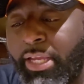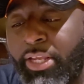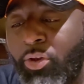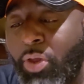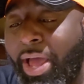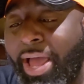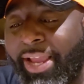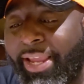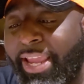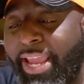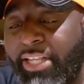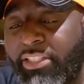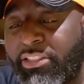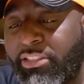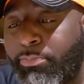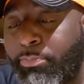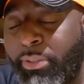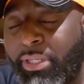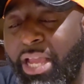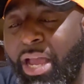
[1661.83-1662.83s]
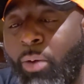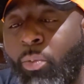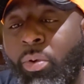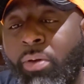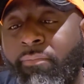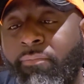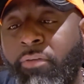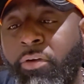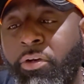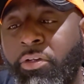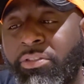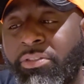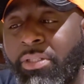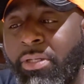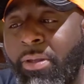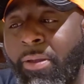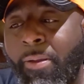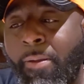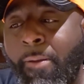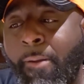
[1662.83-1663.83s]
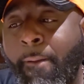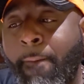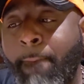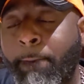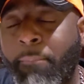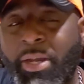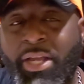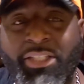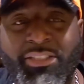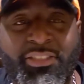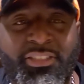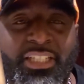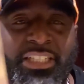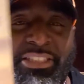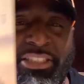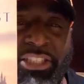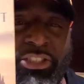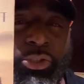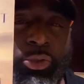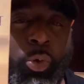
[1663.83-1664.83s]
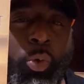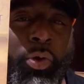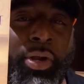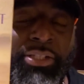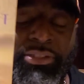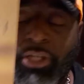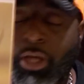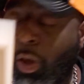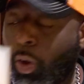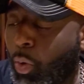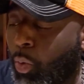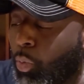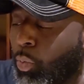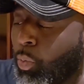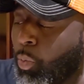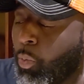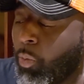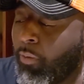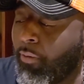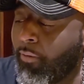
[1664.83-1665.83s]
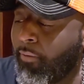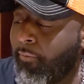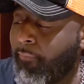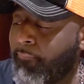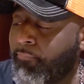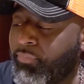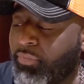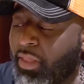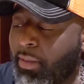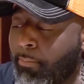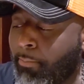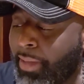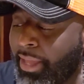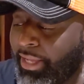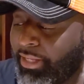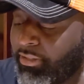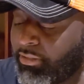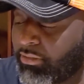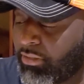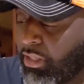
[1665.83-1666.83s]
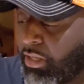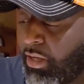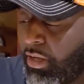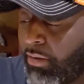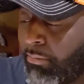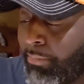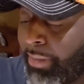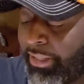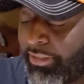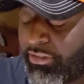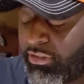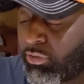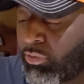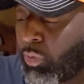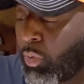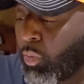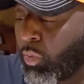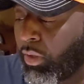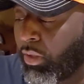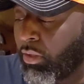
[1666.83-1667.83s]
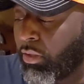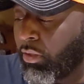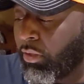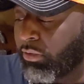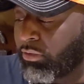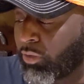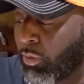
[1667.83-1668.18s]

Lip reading: You know, I can't just pick out one verse because it's the story as a whole that makes the story good.